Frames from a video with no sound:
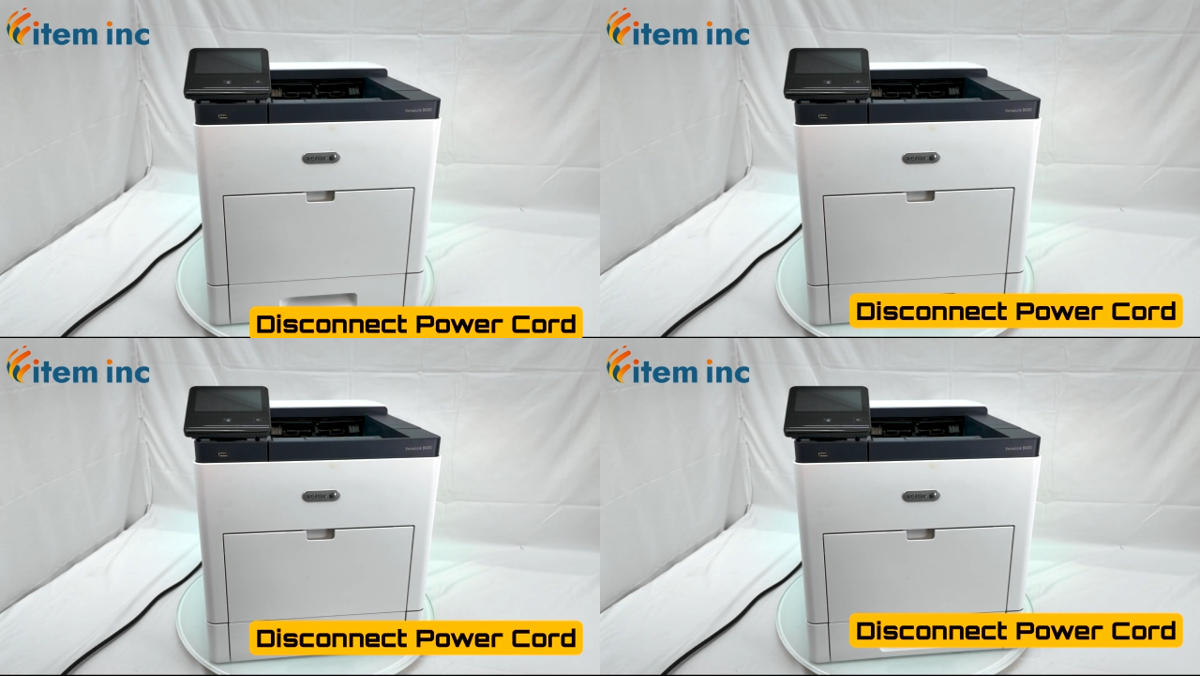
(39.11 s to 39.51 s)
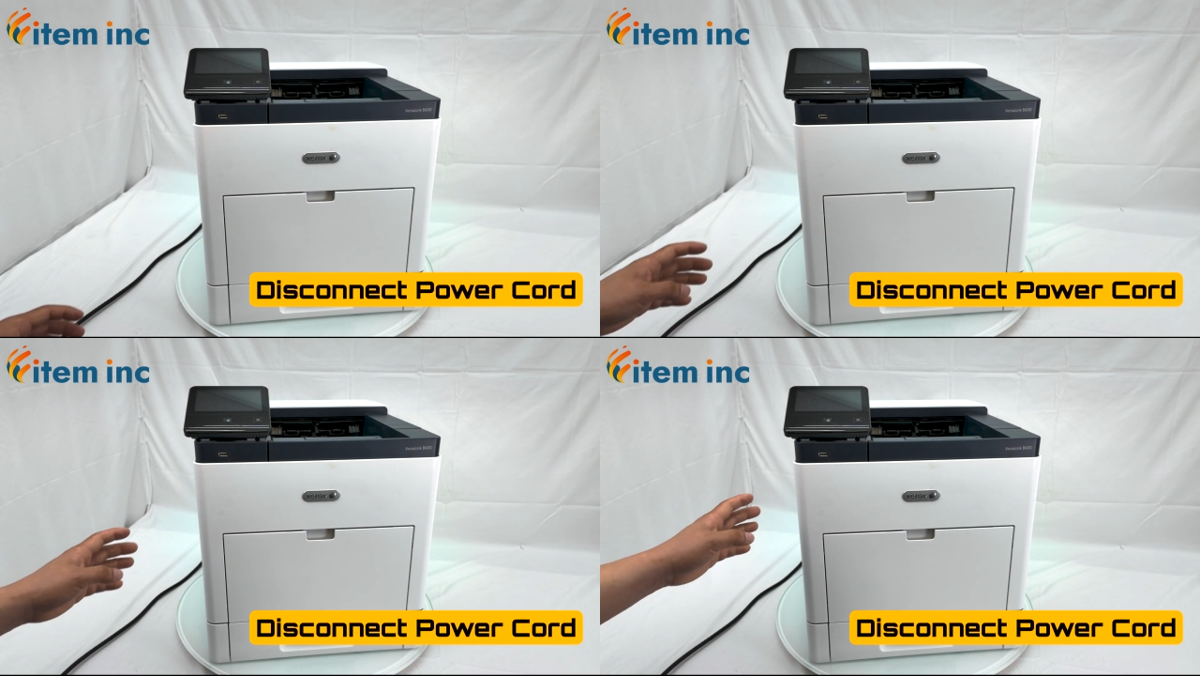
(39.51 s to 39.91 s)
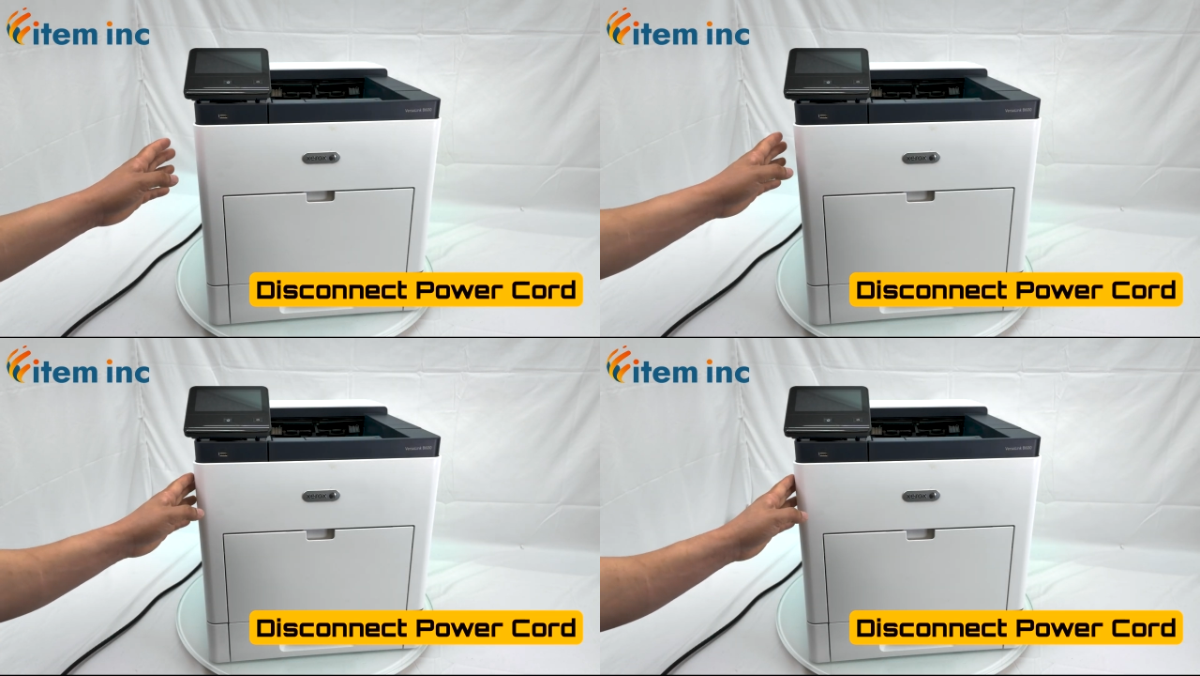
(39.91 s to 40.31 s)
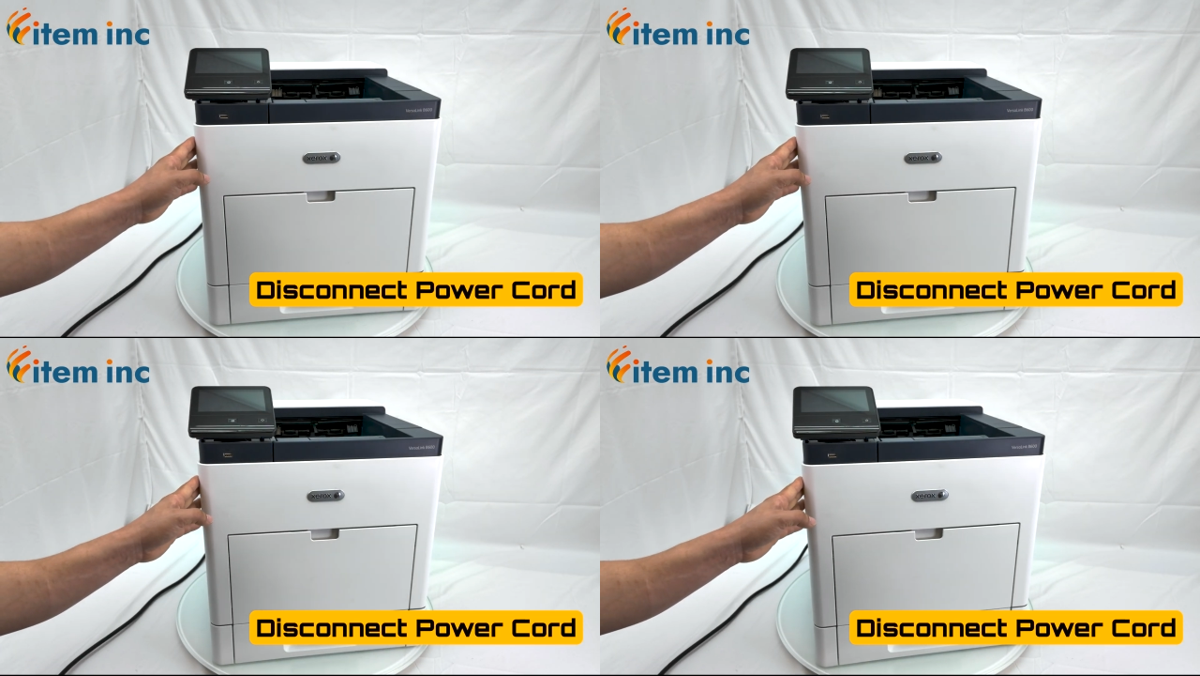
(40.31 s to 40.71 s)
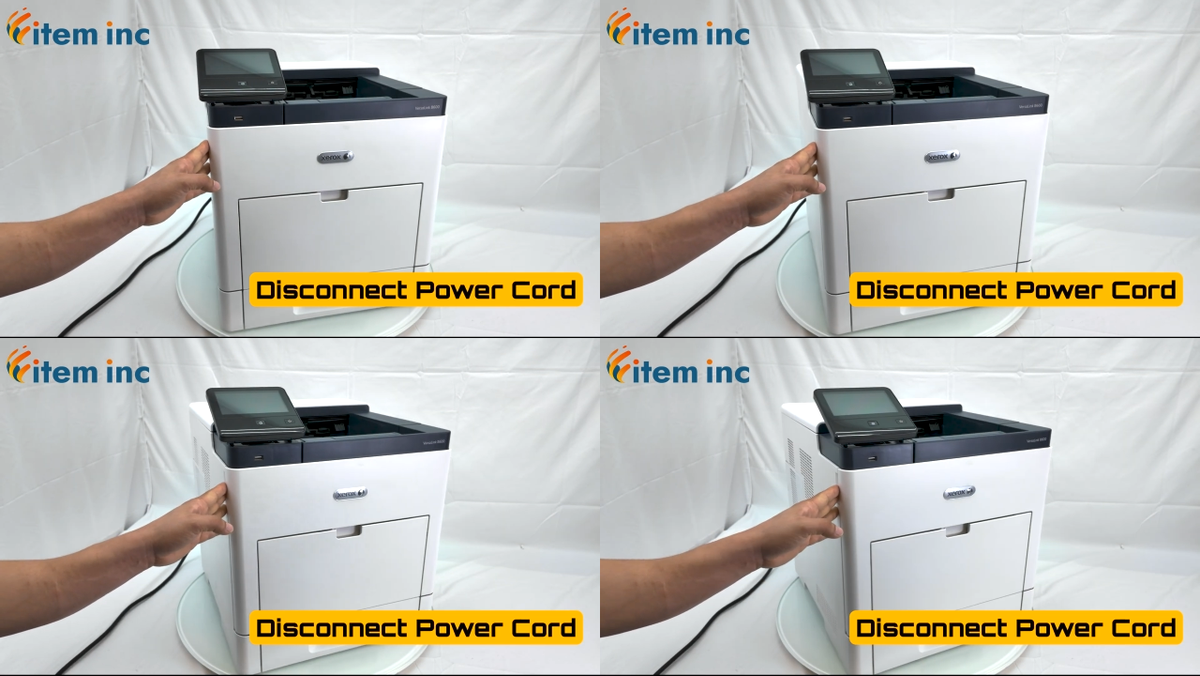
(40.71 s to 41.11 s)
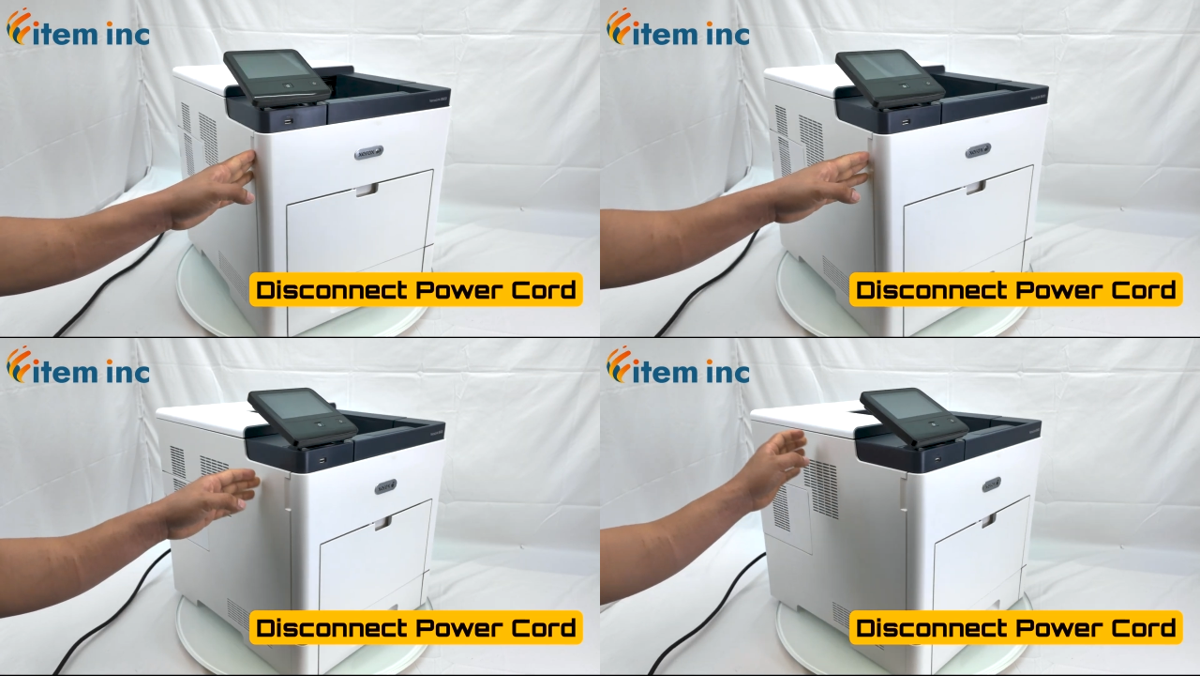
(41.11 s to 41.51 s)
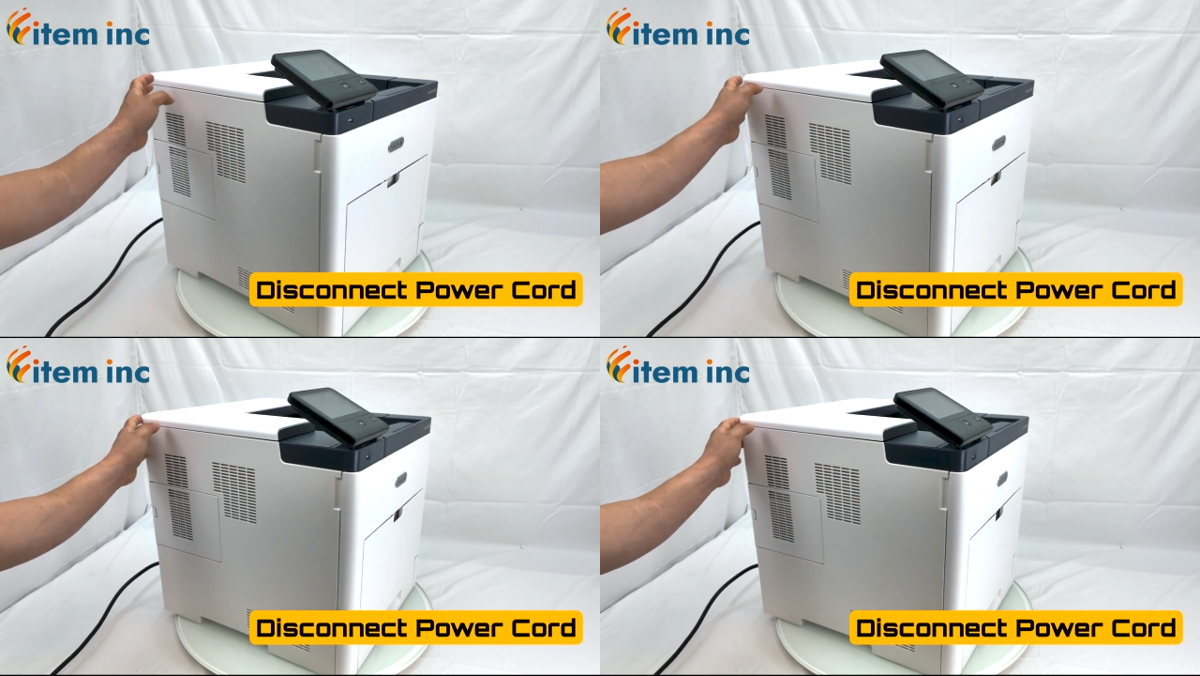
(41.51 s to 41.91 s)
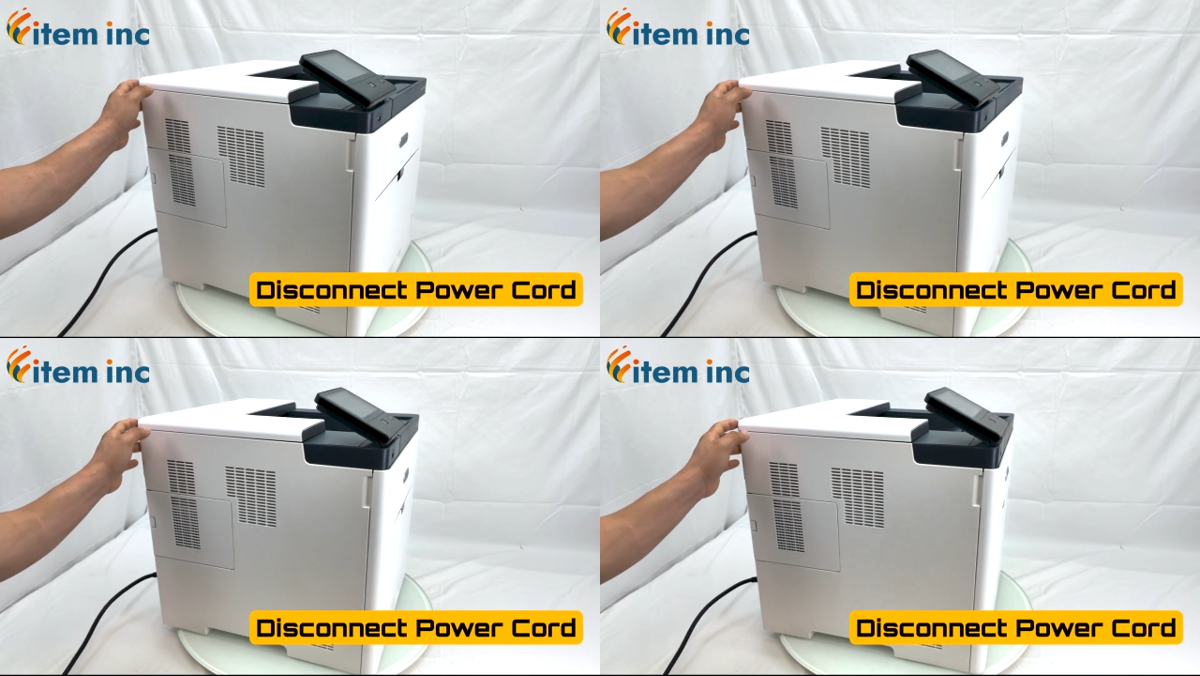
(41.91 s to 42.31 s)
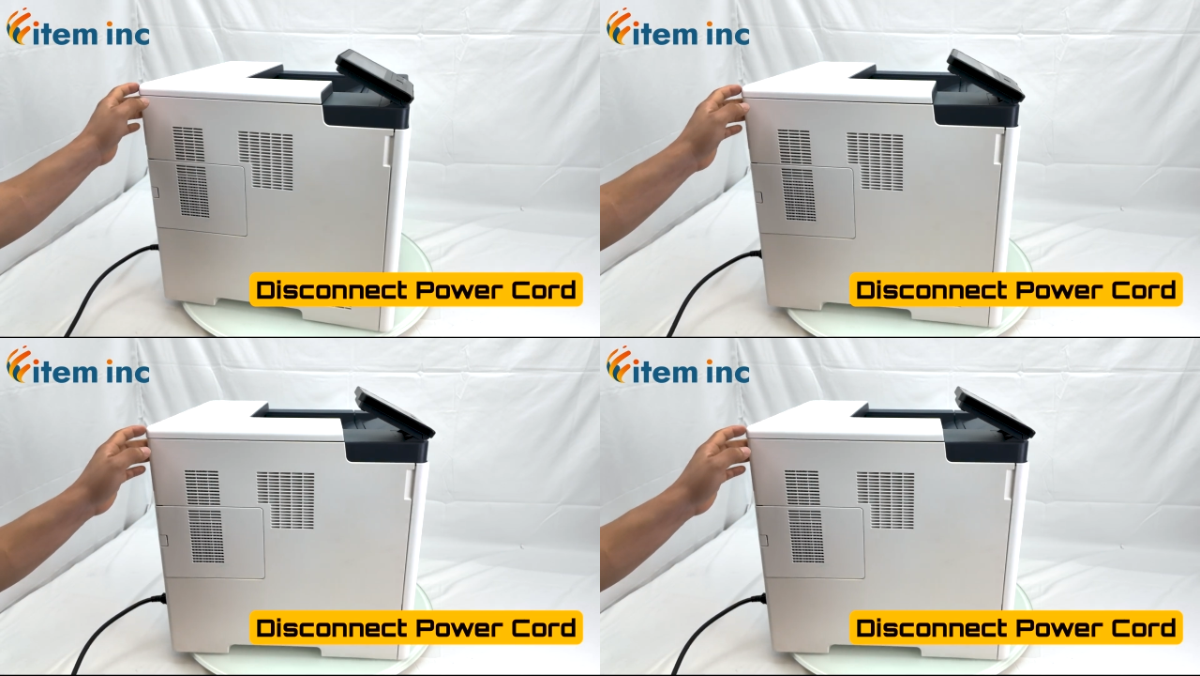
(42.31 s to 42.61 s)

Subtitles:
[unreadable: no face in view]